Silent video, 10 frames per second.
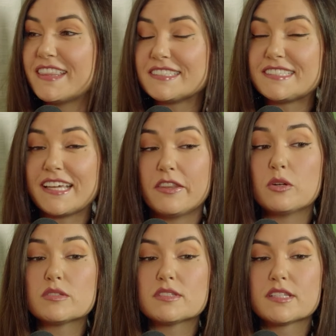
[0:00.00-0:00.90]
this. And
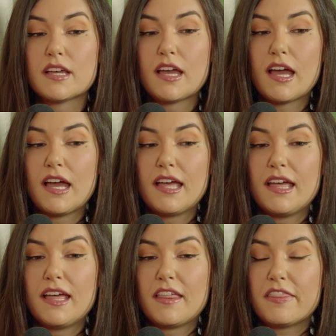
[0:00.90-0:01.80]
those
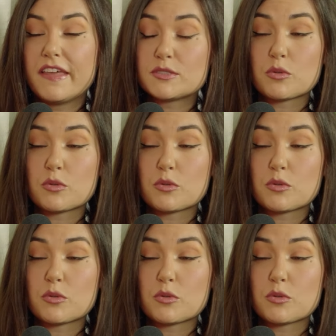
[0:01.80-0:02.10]
things